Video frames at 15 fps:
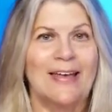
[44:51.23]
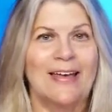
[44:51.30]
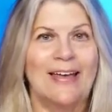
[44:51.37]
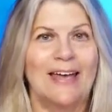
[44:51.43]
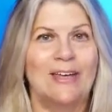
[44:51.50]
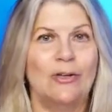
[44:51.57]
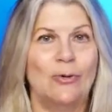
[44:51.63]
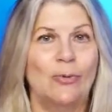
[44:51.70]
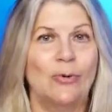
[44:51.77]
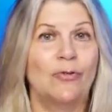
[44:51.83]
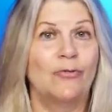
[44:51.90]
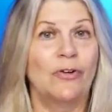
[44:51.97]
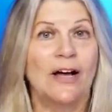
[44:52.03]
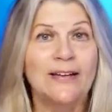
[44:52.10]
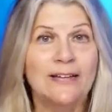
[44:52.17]
And you will
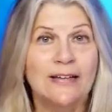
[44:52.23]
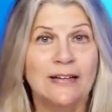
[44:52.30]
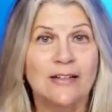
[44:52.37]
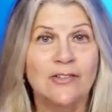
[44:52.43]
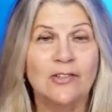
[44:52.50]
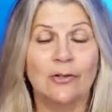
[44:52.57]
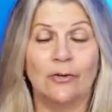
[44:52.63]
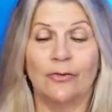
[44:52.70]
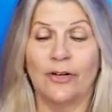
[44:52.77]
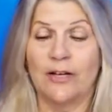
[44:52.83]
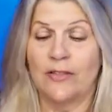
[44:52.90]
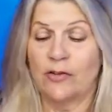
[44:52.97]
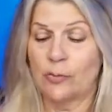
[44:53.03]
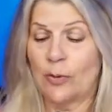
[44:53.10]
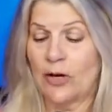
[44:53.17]
find us, you'll
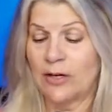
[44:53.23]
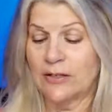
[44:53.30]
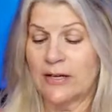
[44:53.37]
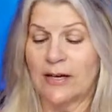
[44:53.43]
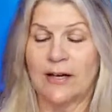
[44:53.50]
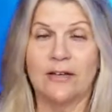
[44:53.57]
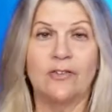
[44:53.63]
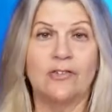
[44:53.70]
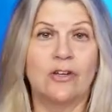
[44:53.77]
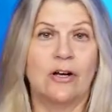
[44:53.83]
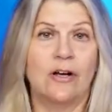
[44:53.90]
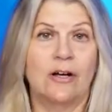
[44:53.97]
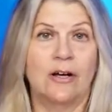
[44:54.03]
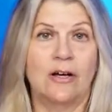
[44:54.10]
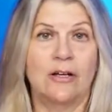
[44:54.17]
find this podcast
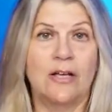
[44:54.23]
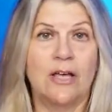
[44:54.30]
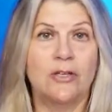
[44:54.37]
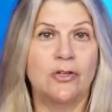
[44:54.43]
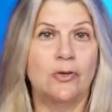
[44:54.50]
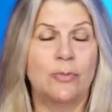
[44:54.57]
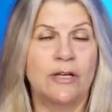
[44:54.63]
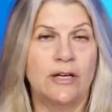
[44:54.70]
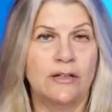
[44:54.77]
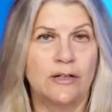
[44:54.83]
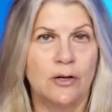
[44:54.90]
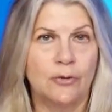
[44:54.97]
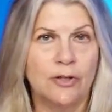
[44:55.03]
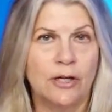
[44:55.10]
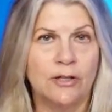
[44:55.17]
on
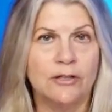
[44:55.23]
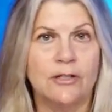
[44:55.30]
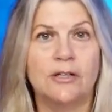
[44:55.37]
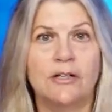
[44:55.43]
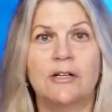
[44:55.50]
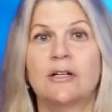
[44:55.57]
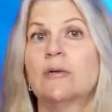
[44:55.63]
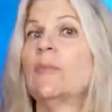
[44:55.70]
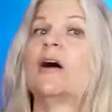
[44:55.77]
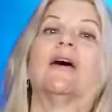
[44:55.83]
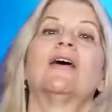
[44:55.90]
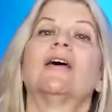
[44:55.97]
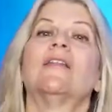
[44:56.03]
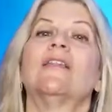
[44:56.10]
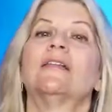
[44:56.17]
ubngo.com,
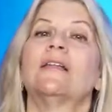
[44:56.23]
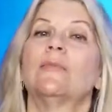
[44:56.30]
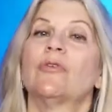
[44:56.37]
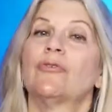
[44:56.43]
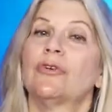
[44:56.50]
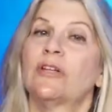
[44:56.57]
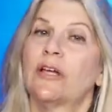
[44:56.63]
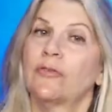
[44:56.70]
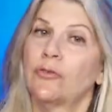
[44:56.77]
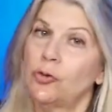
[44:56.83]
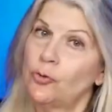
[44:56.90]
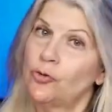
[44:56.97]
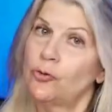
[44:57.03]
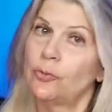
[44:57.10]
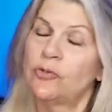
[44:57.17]
on the Limit Free Life
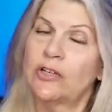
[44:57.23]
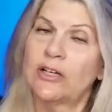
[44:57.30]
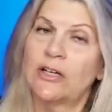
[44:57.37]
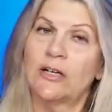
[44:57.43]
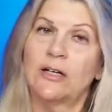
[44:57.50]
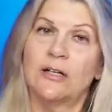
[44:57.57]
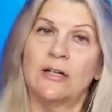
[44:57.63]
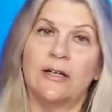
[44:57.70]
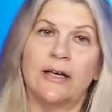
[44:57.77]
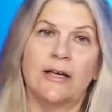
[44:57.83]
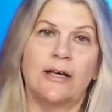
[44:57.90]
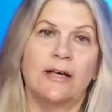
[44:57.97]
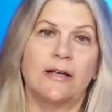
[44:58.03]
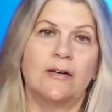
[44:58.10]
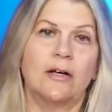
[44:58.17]
YouTube channel,
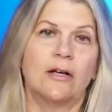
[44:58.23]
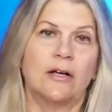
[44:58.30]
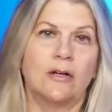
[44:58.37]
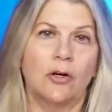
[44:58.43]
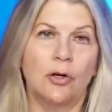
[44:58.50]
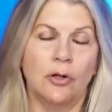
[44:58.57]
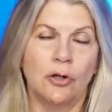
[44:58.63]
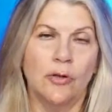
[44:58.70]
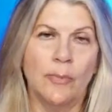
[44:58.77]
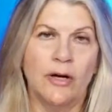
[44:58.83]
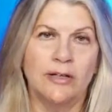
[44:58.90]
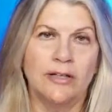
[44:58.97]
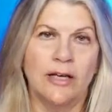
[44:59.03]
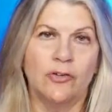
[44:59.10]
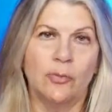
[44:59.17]
and on all the
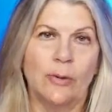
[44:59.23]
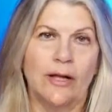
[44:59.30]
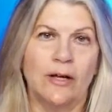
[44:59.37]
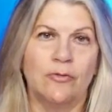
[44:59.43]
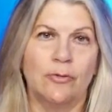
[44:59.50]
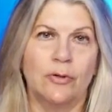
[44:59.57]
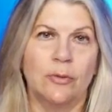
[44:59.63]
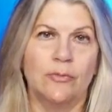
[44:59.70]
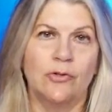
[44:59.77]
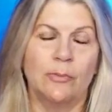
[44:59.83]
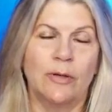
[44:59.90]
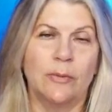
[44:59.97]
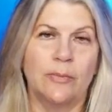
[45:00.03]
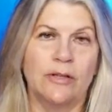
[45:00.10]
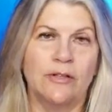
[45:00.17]
podcast platforms
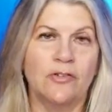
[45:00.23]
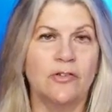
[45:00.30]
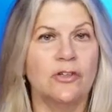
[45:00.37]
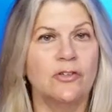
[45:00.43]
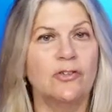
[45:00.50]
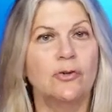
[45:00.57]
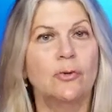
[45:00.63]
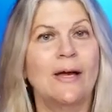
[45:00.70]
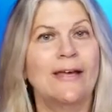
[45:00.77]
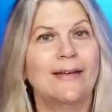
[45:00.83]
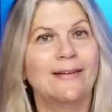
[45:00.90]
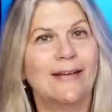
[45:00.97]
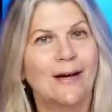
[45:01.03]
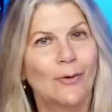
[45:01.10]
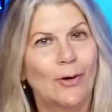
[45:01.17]
you might be listening to,
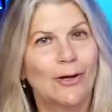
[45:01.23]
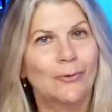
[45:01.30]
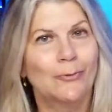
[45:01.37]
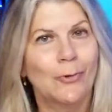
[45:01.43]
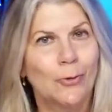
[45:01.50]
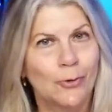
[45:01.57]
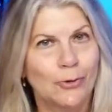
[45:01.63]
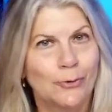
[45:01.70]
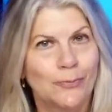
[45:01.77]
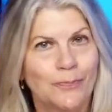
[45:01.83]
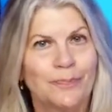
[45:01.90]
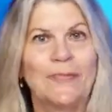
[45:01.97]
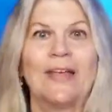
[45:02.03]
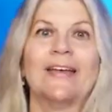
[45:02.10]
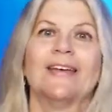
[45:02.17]
and now on Roku.
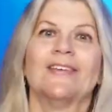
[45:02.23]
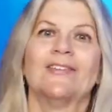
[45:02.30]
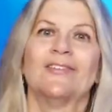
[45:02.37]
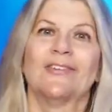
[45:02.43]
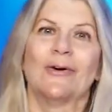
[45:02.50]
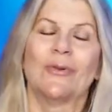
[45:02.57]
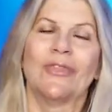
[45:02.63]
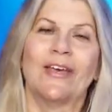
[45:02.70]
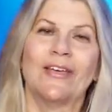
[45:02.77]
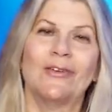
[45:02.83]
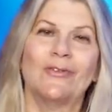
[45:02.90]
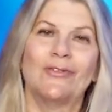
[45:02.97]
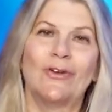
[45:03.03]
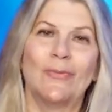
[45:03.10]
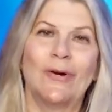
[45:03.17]
So thank
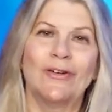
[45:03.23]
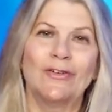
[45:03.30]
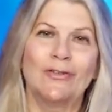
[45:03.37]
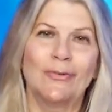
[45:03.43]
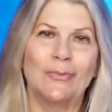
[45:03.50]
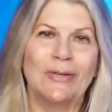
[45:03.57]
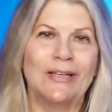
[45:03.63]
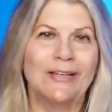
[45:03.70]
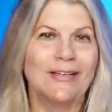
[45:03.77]
you so much for being